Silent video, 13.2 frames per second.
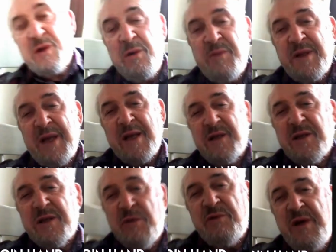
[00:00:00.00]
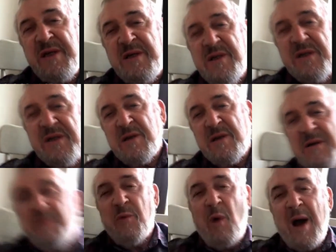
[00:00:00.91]
only assume that that's the
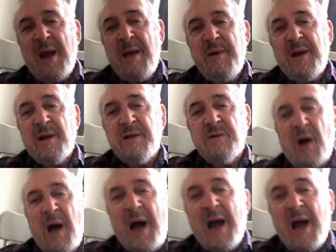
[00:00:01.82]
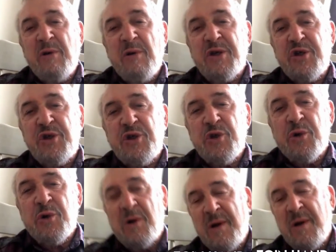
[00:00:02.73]
reason why, because I was
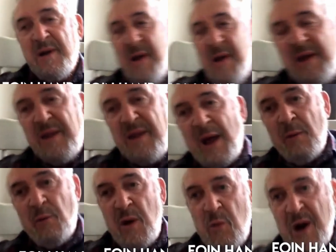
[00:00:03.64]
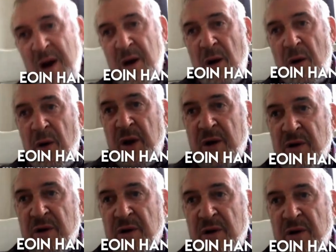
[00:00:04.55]
sure that we were
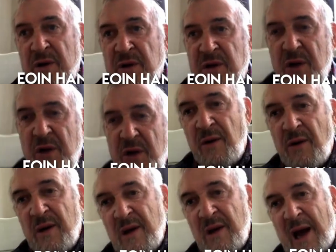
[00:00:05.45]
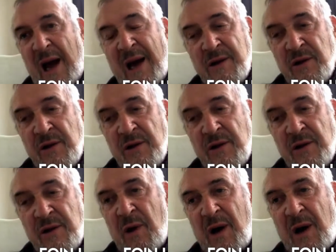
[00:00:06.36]
going to continue on
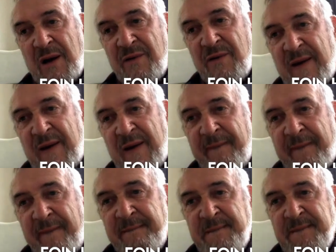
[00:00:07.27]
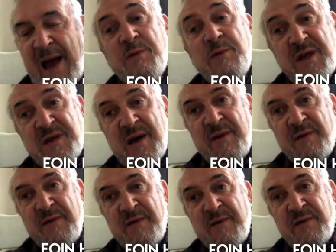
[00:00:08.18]
and qualify as
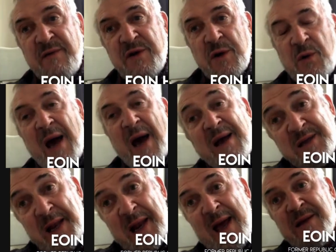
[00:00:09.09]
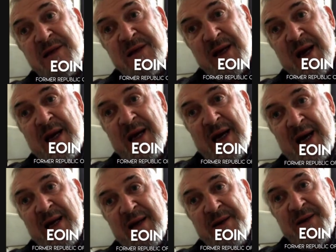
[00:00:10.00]
we deserved to and as the lads
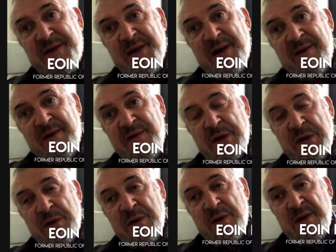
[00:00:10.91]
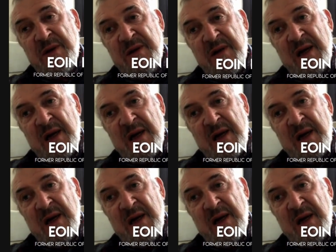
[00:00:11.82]
that I had deserved to.